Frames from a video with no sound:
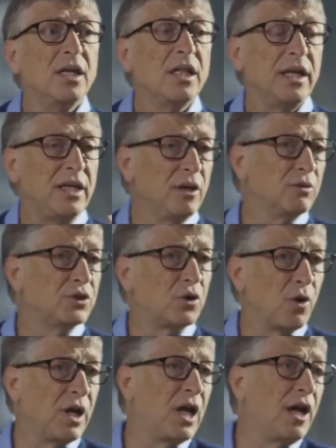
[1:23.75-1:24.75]
they deal with
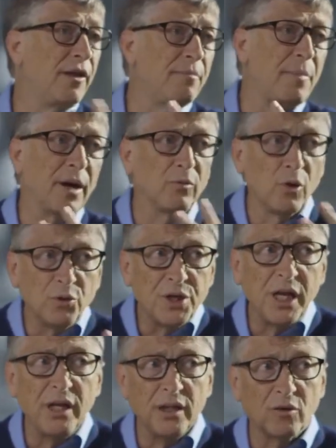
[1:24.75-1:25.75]
soil health by
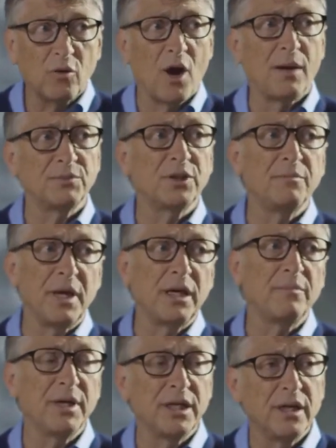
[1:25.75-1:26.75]
rotating the crops can
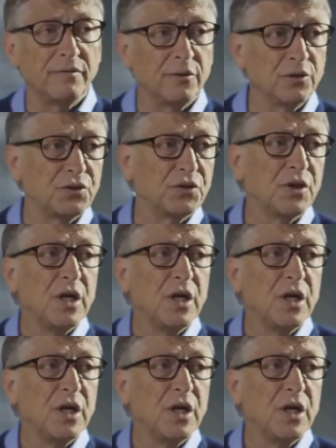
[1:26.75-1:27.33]
make a big difference.